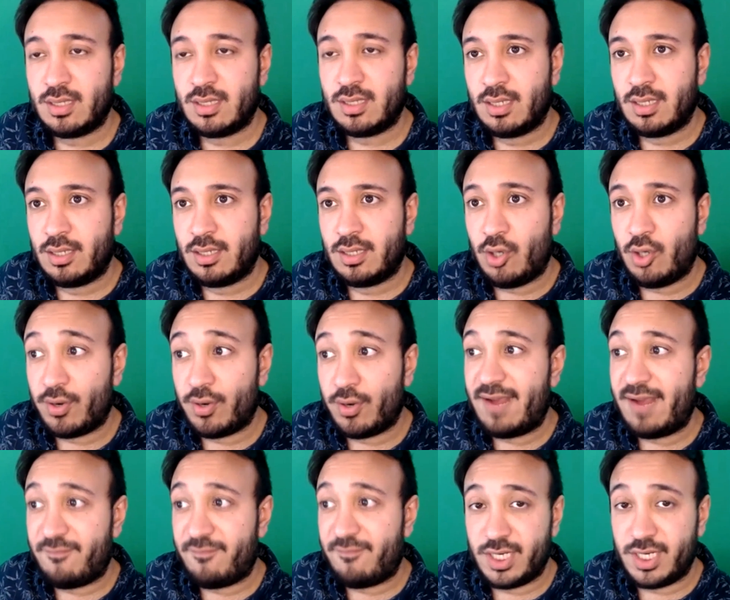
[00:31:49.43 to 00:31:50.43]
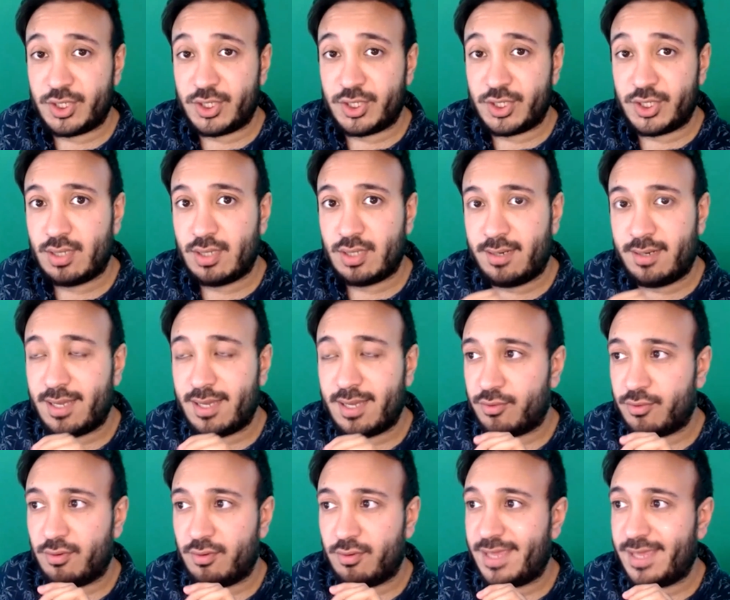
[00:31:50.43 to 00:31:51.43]
on average, and I thought
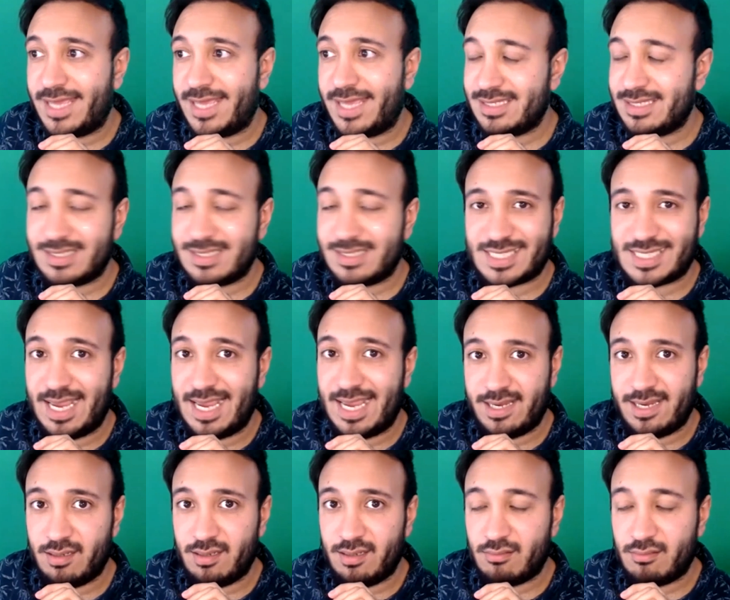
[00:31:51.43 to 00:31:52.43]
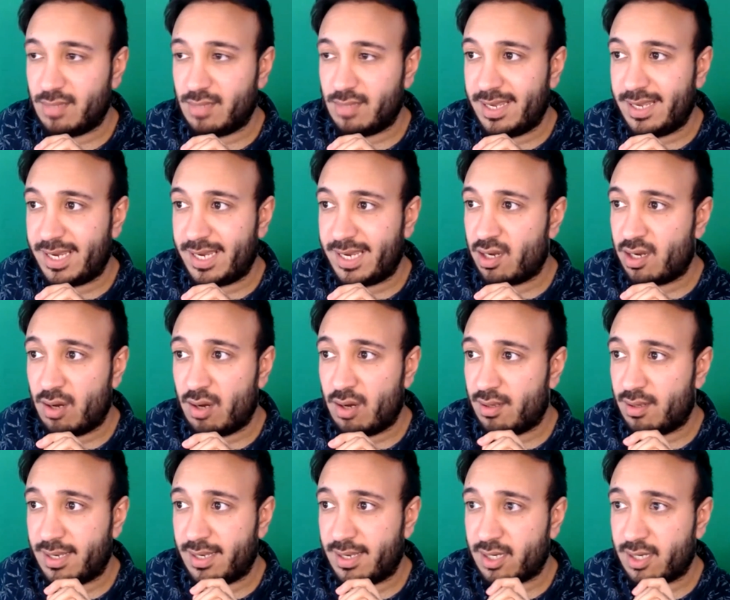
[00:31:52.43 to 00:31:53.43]
that's insane. Like I can't. Like I
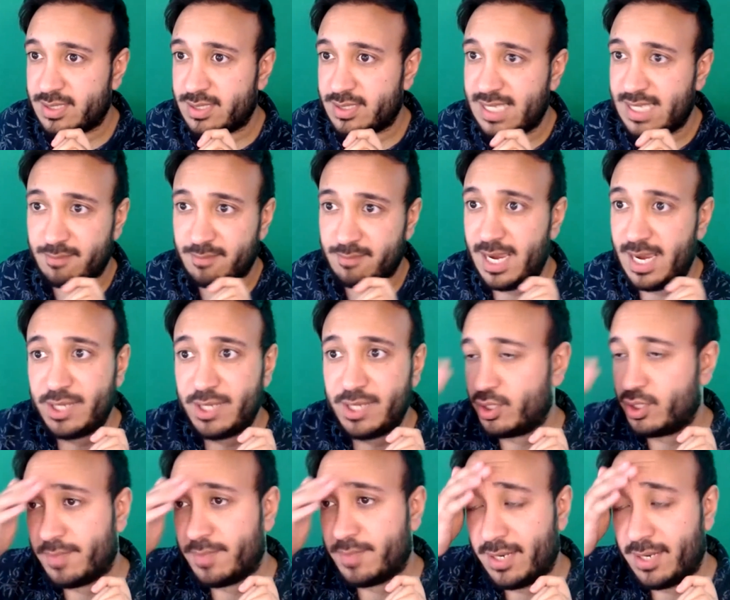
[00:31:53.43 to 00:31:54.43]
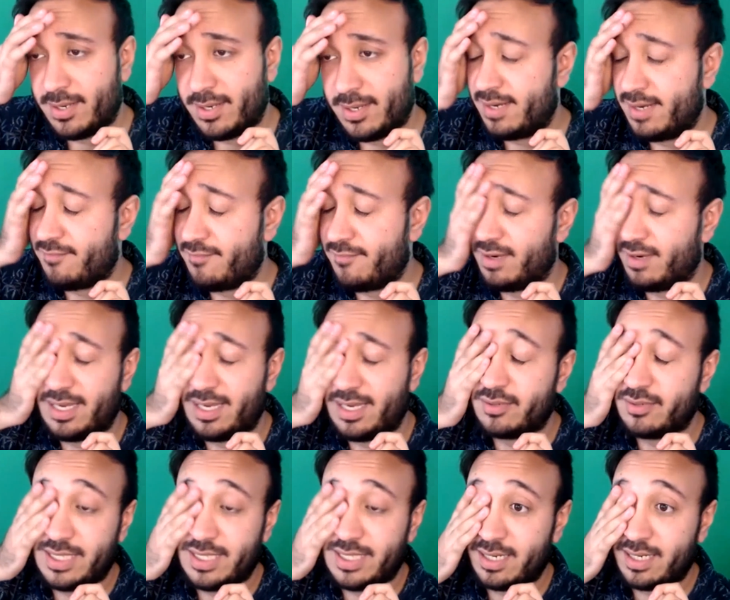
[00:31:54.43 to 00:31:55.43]
was telling my agent about it, and like I was like,
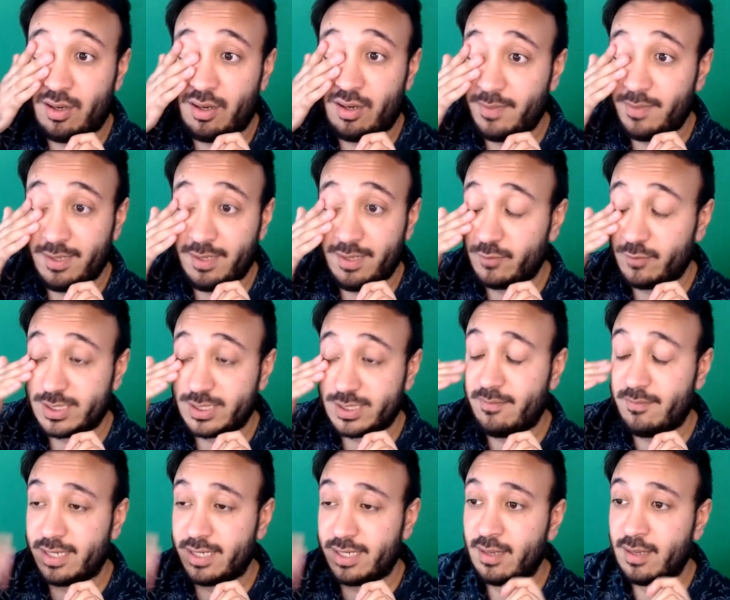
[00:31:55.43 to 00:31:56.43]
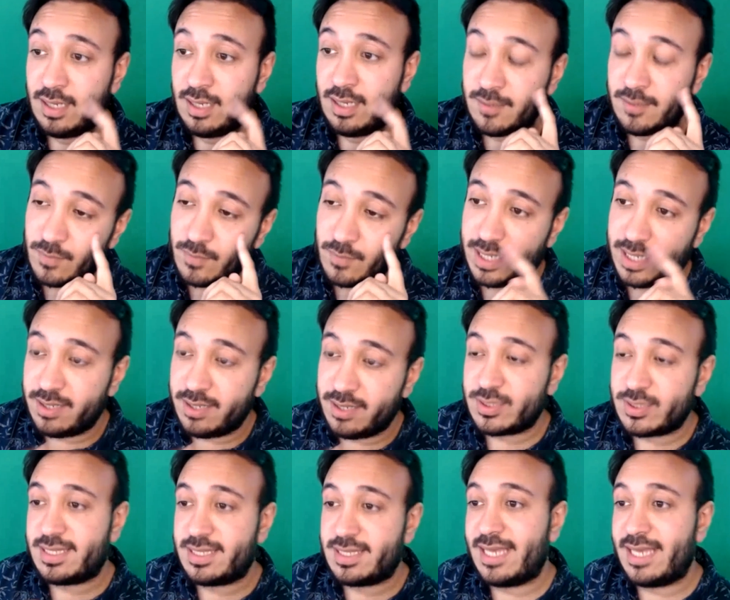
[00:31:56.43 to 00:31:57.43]
I can't believe what's happening. And it was that
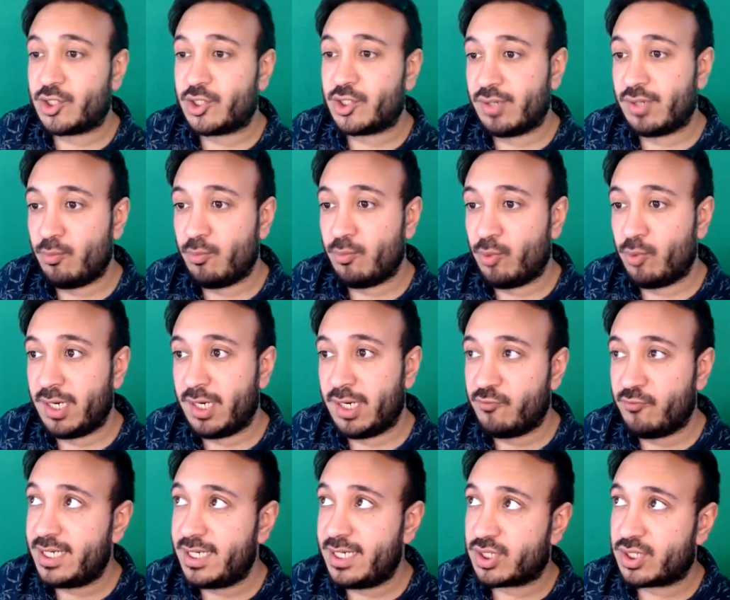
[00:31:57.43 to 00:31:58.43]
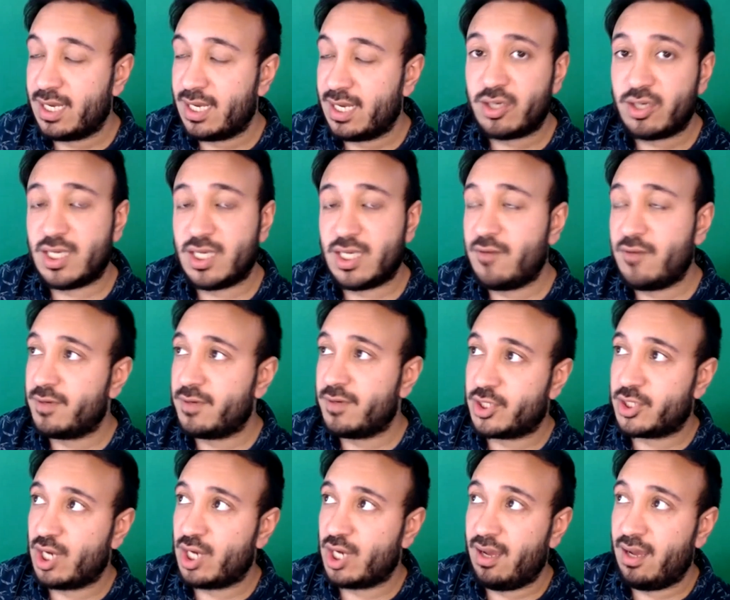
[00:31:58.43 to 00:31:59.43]
stream where it reached. I looked over at the chat
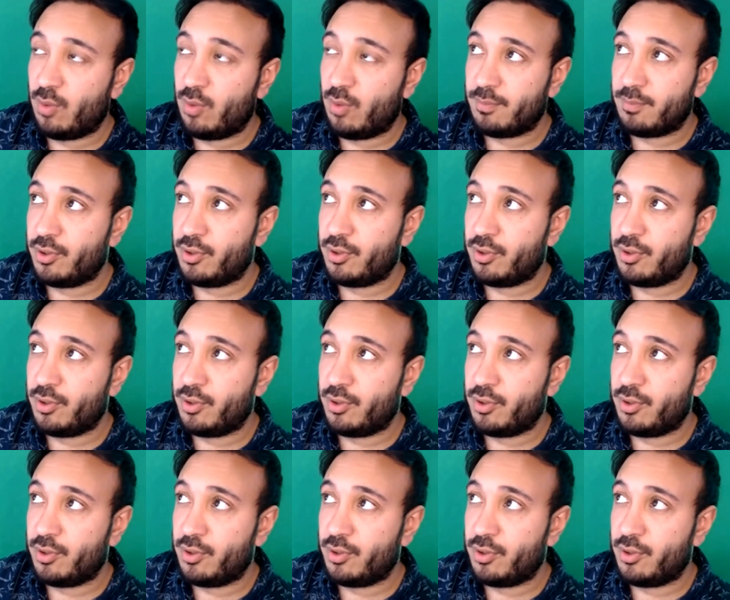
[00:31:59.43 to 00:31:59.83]
at one point